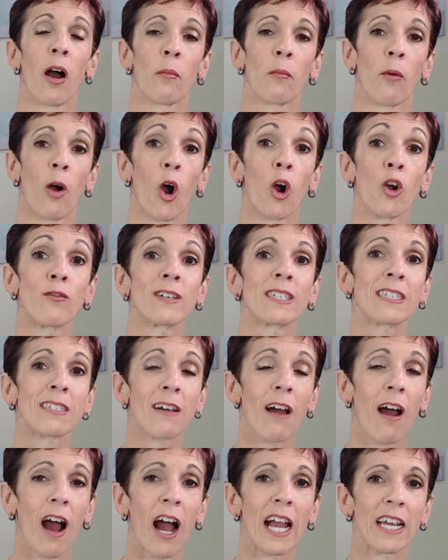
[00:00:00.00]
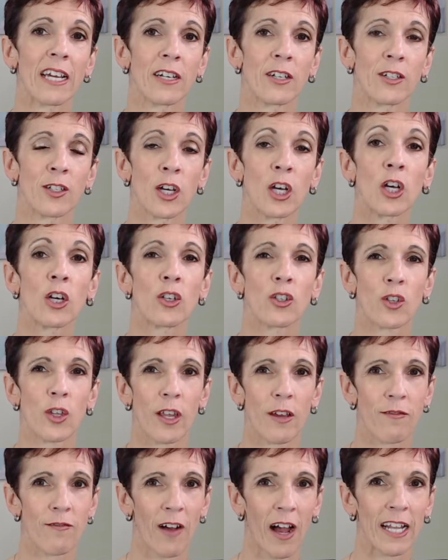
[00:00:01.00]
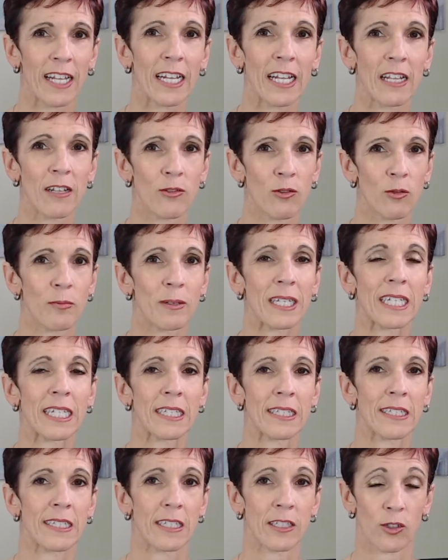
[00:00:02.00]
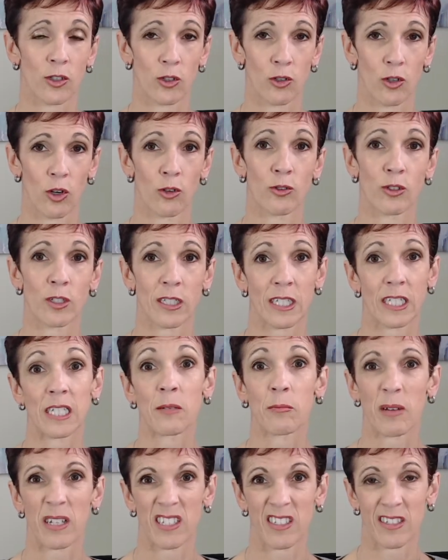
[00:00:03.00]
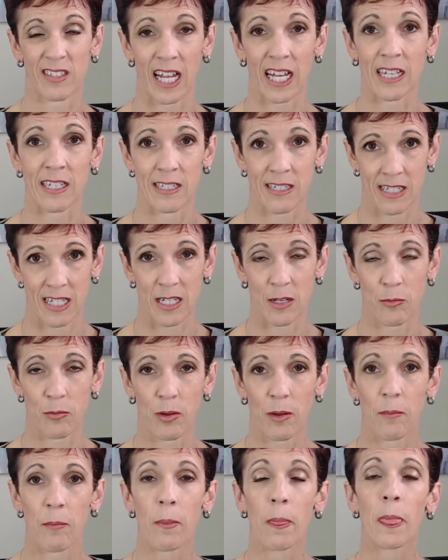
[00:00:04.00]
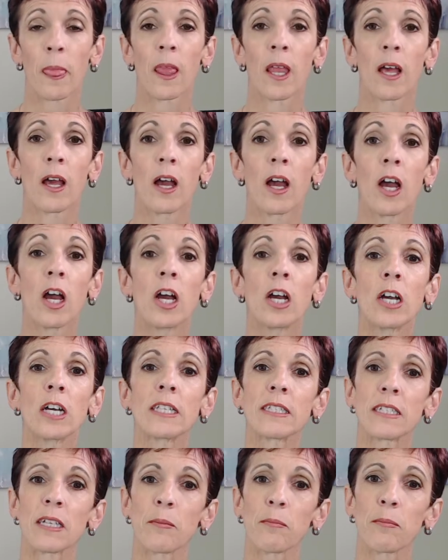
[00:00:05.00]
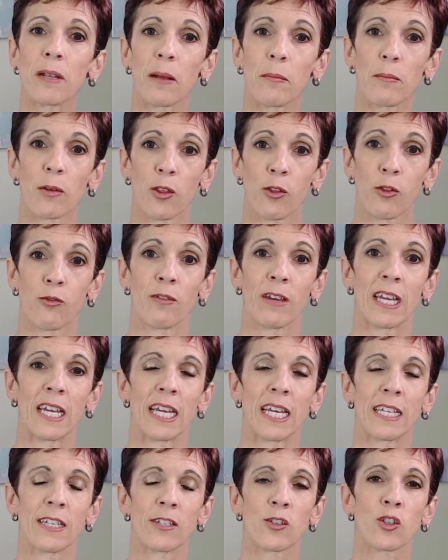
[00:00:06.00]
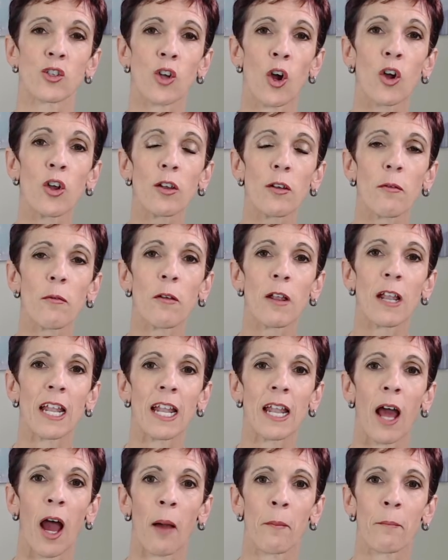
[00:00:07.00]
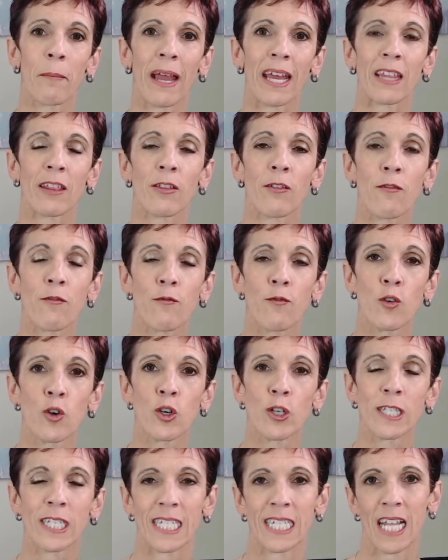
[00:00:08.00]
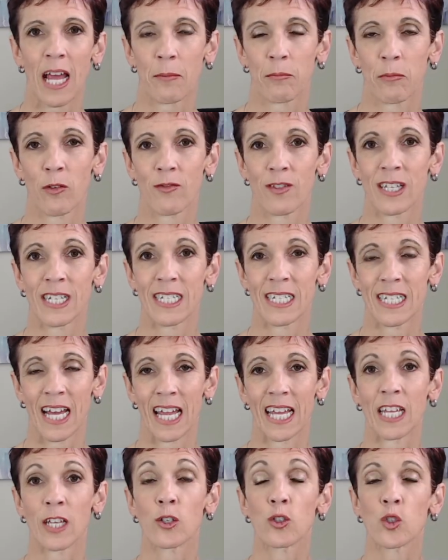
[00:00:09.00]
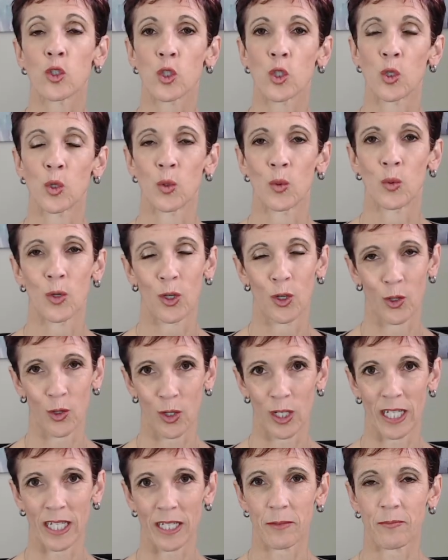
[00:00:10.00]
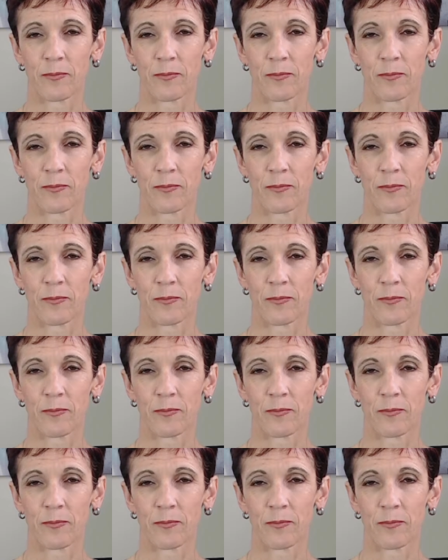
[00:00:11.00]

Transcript: overtired, so they find it a little bit easier to go to sleep and stay asleep. Tip number 3 is don't make the first nap of the day too early.